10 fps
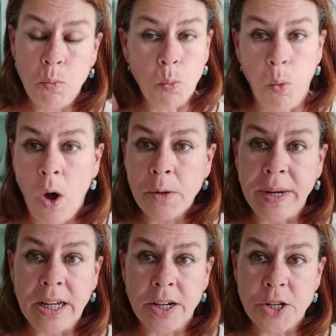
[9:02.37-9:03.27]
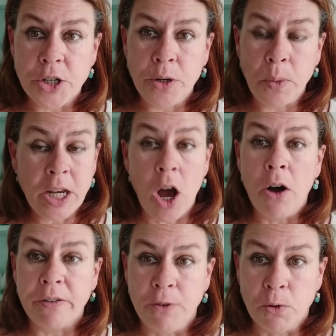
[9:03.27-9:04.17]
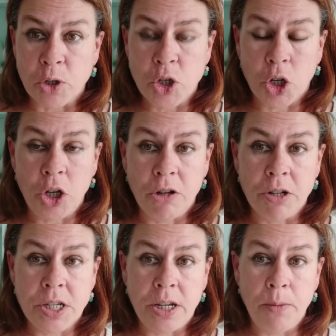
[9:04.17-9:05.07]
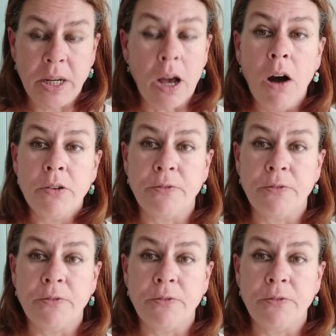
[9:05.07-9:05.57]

What are we going to do? We can't afford security. We can't